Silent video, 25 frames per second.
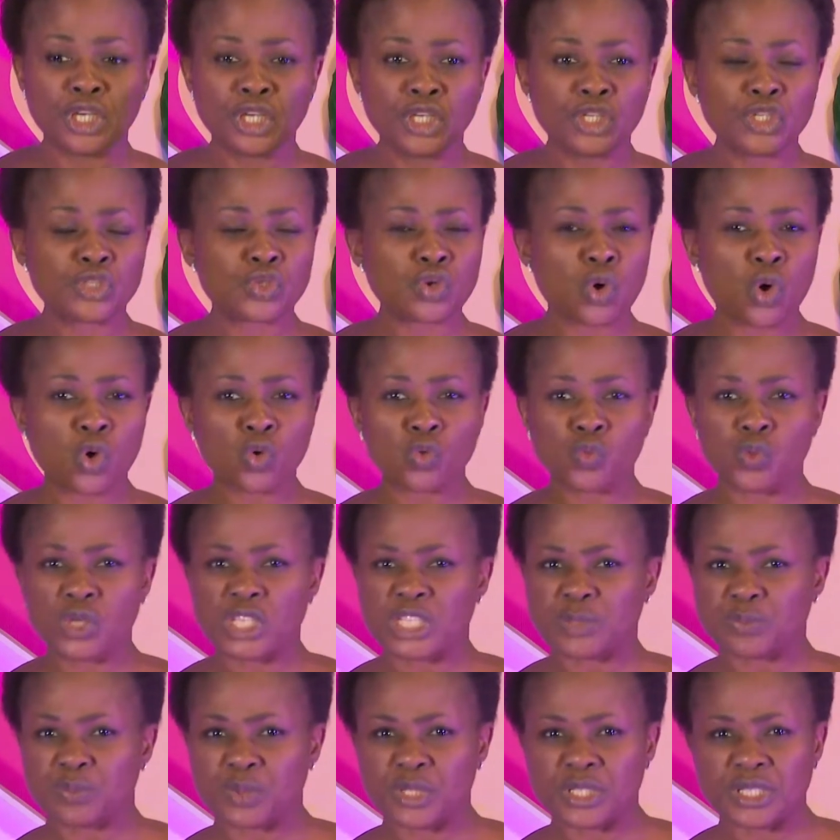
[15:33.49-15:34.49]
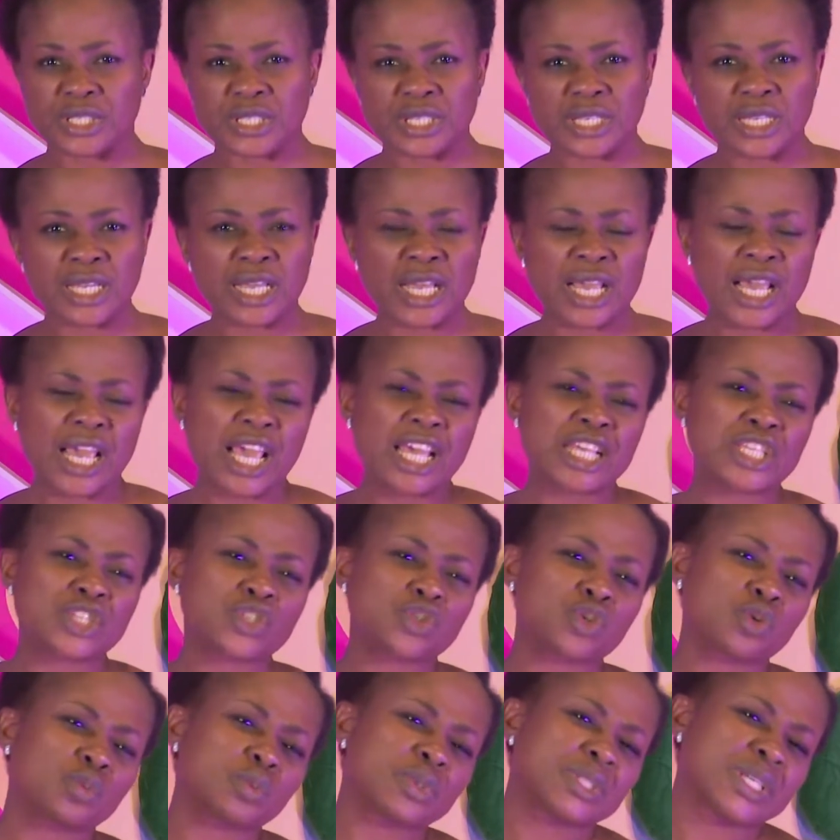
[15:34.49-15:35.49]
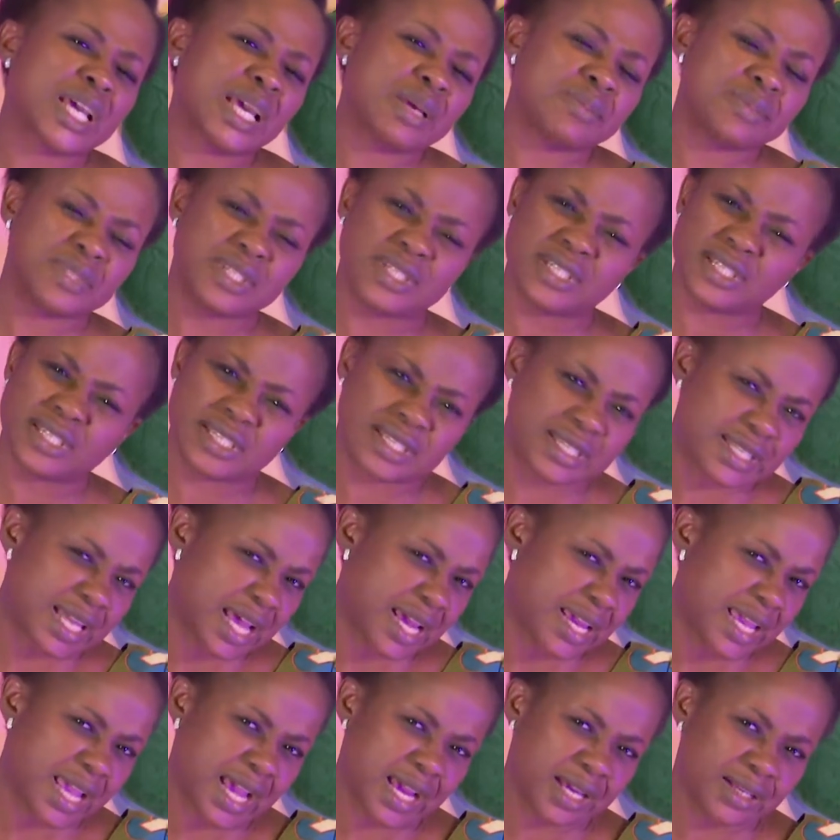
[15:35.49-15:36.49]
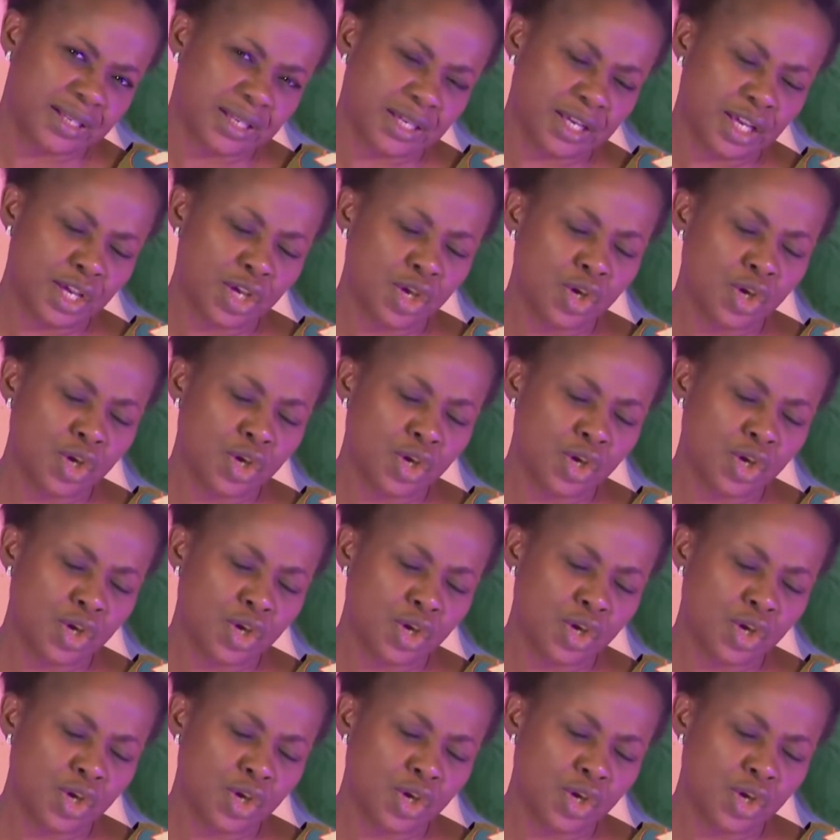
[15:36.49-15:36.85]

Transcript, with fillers: He's always busy and sometimes he's tired.